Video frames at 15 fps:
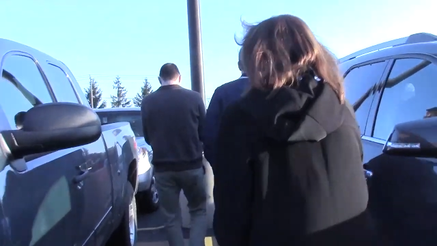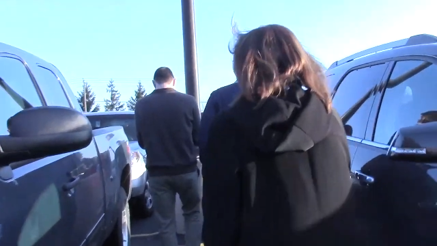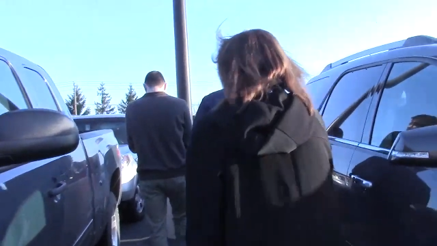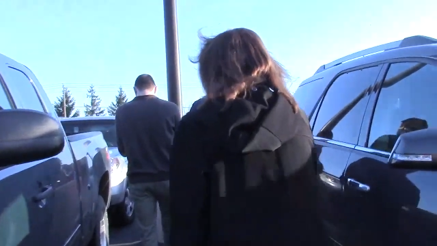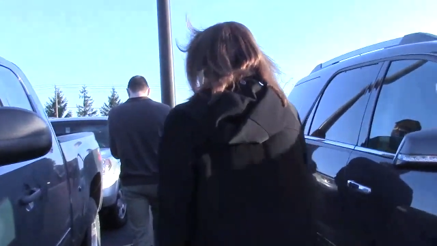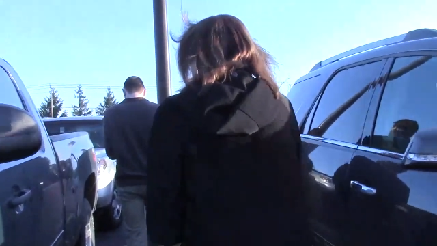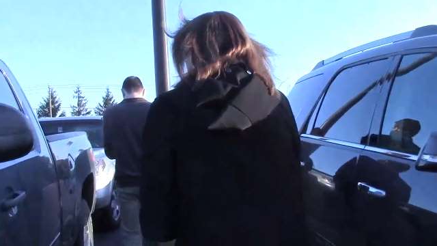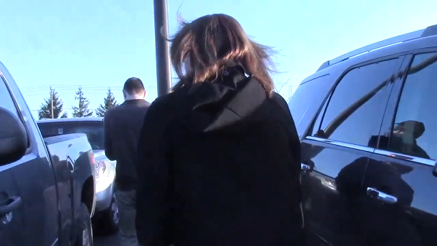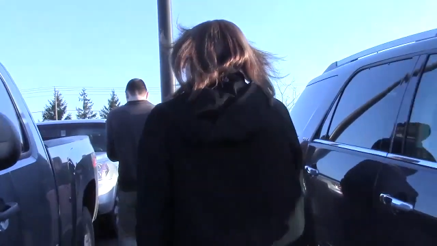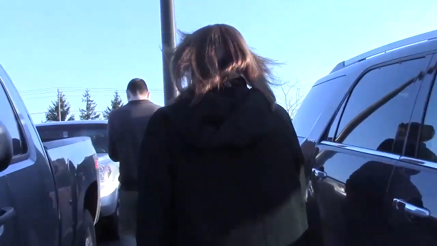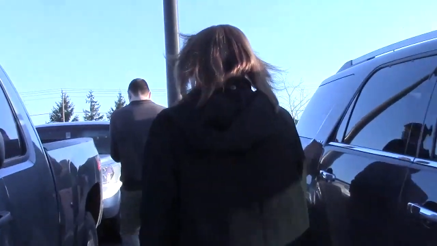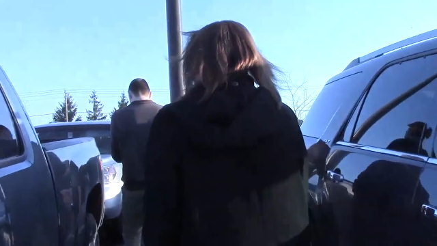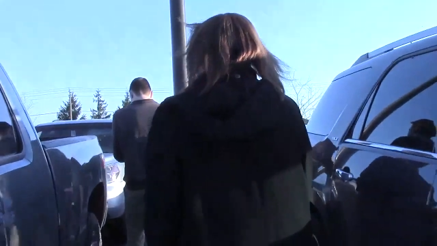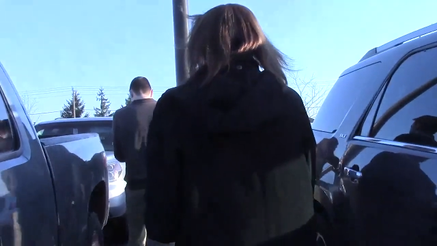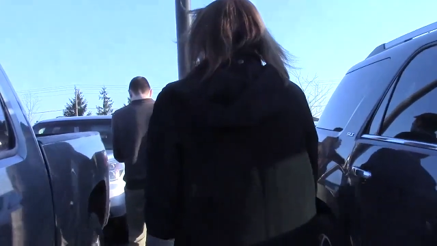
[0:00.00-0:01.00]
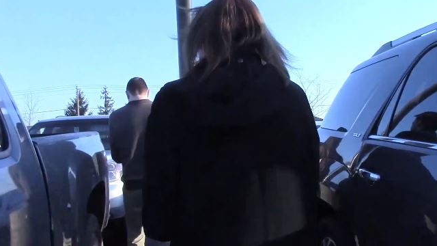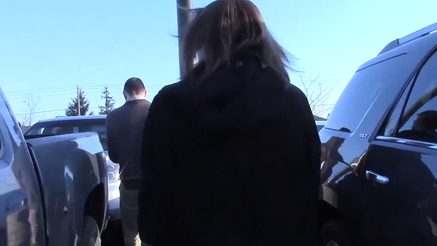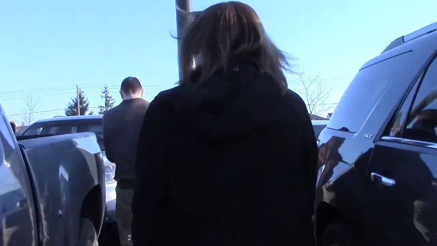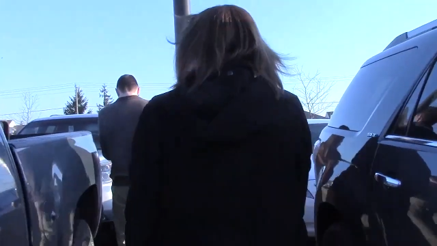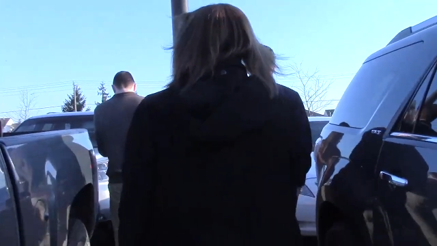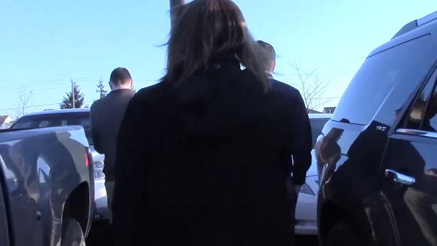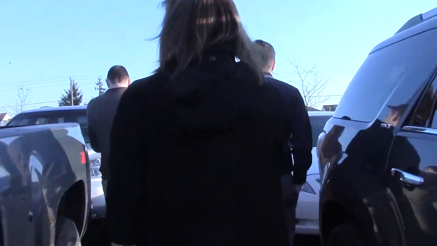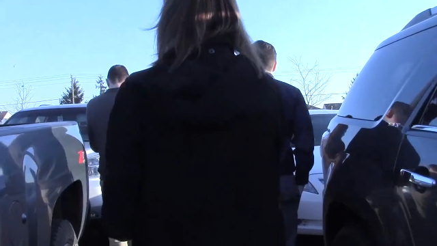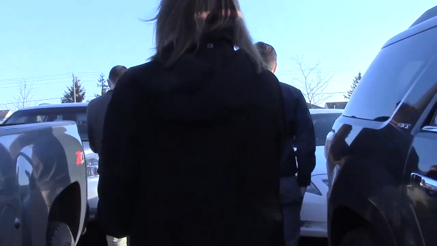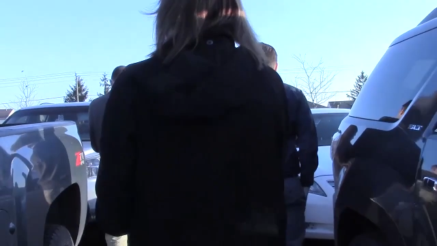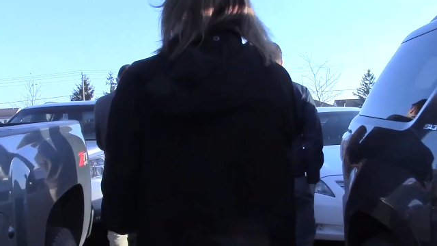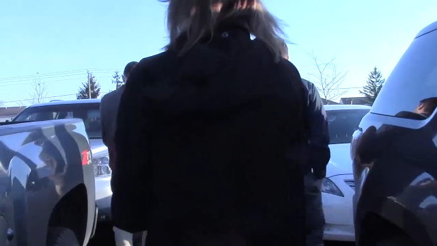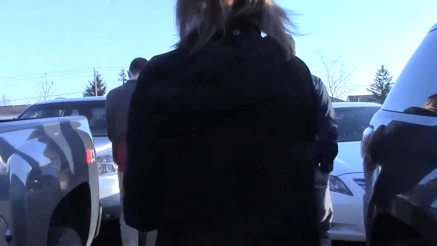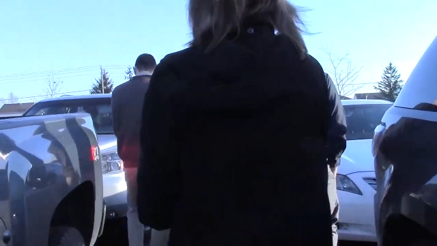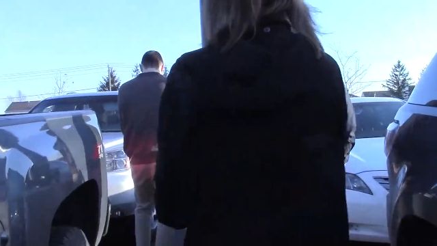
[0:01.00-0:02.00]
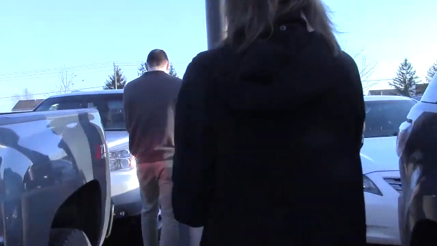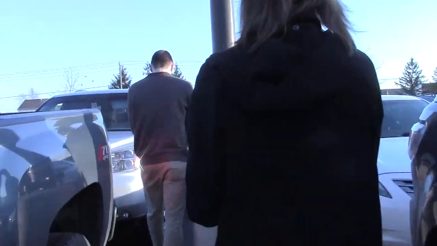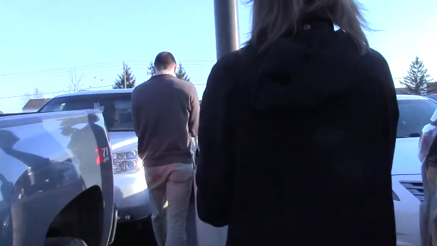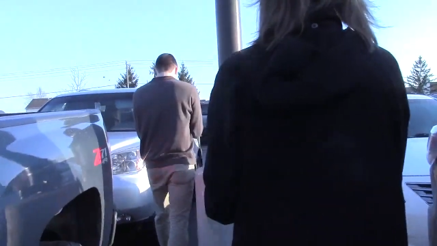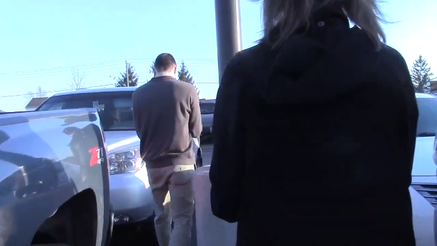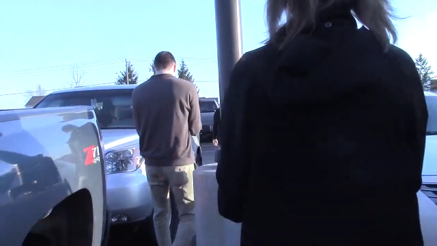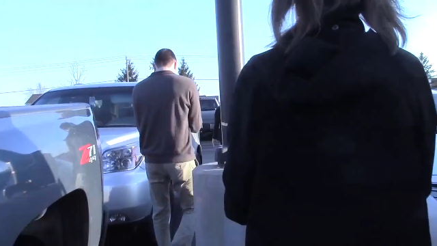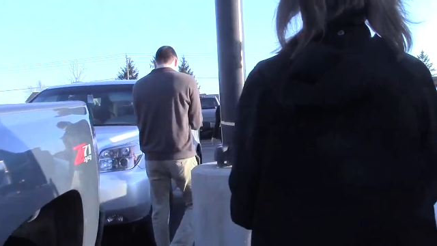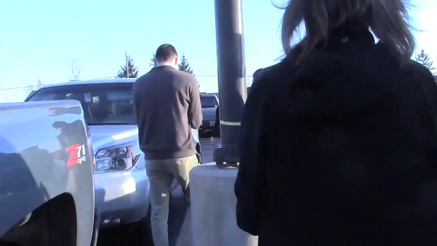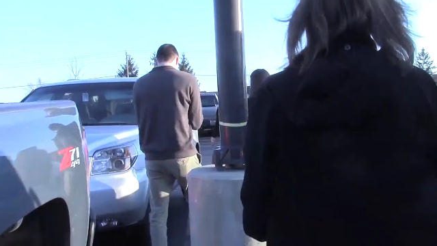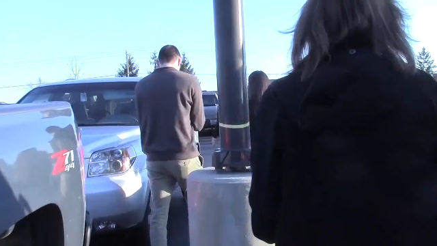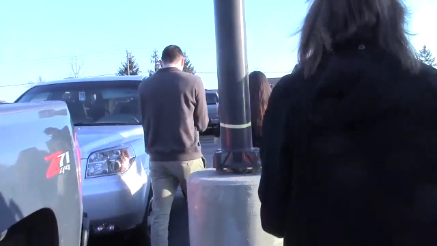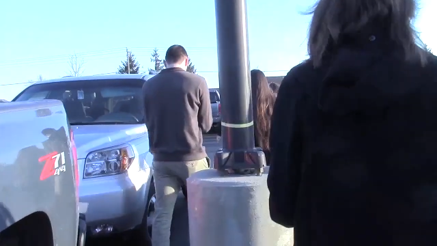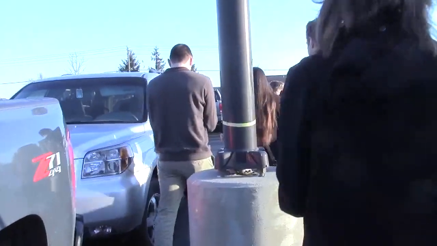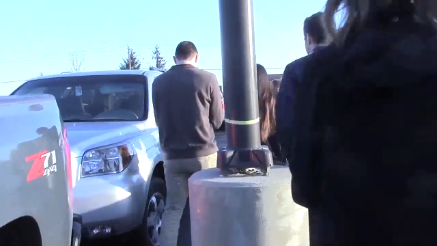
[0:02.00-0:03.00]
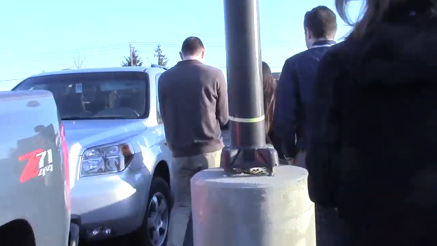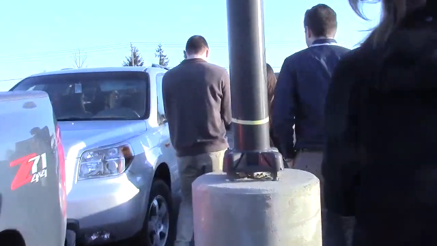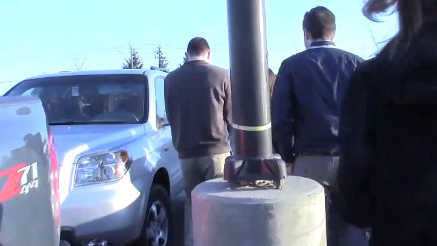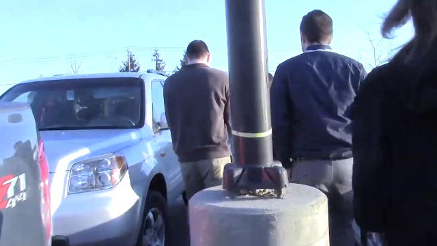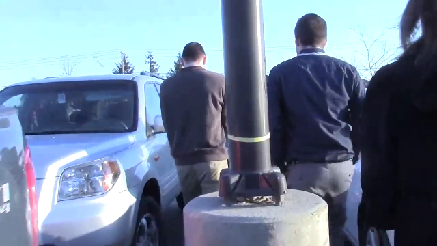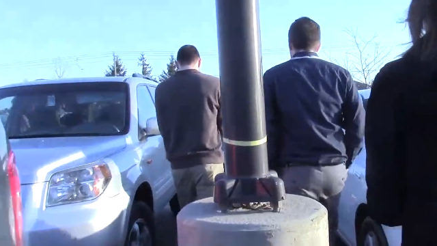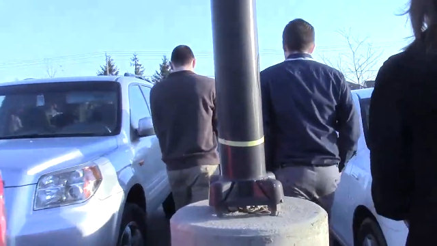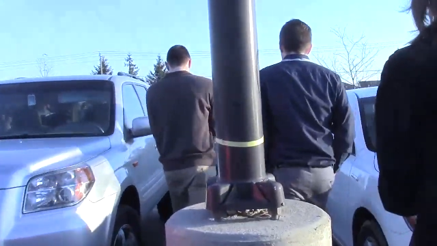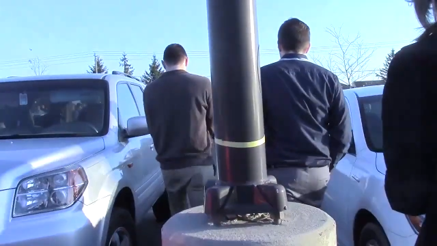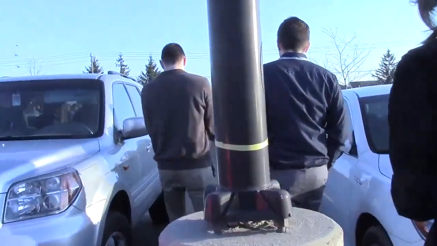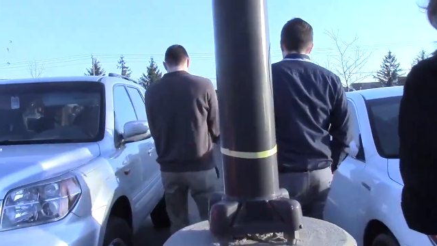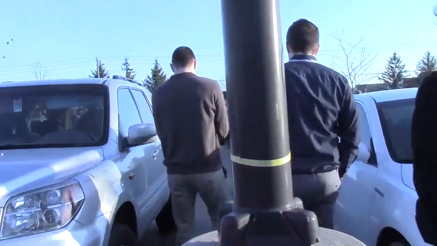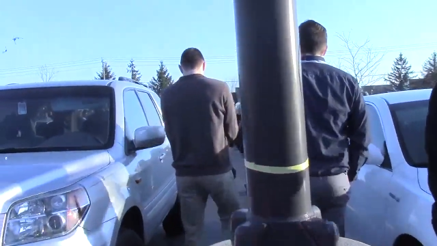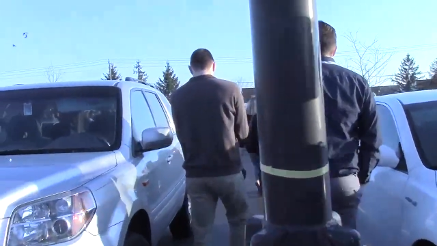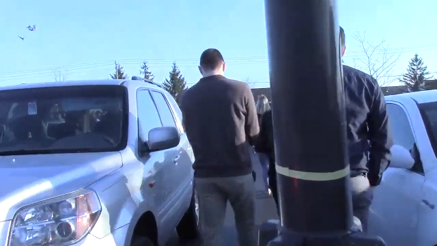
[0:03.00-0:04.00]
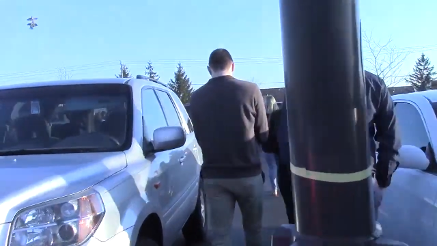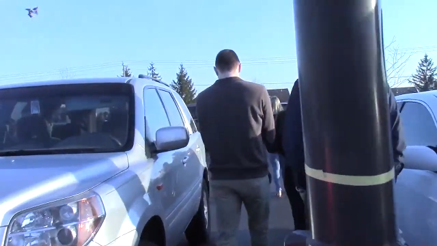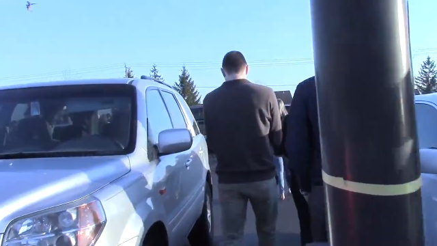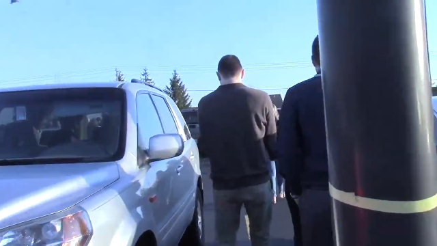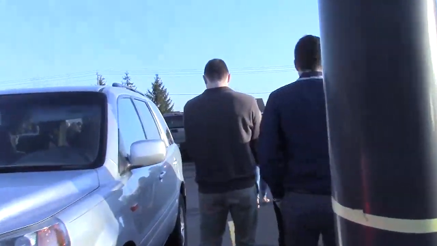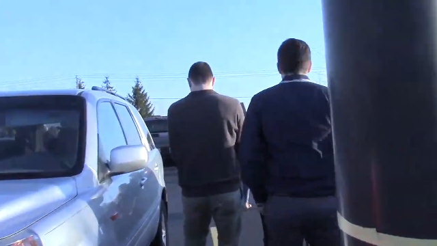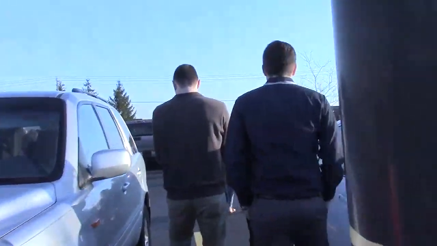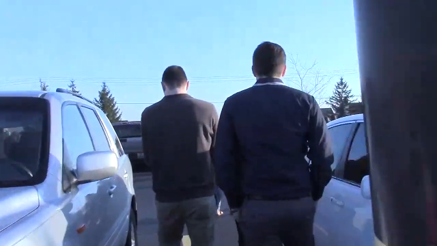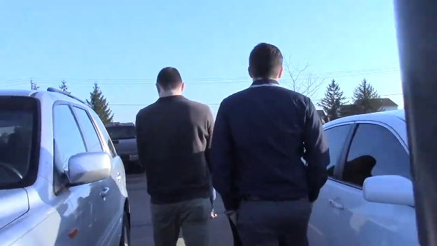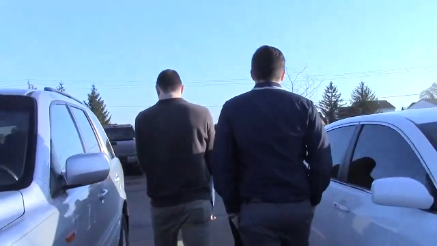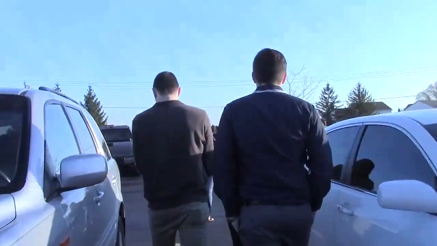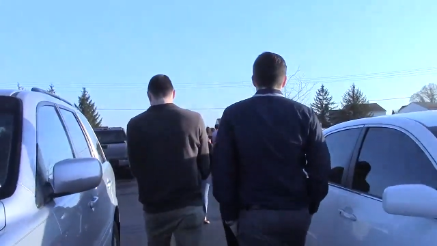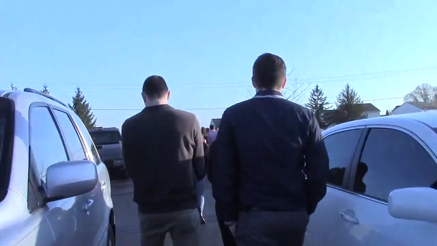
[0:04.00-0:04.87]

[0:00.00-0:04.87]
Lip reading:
[unreadable: no face in view]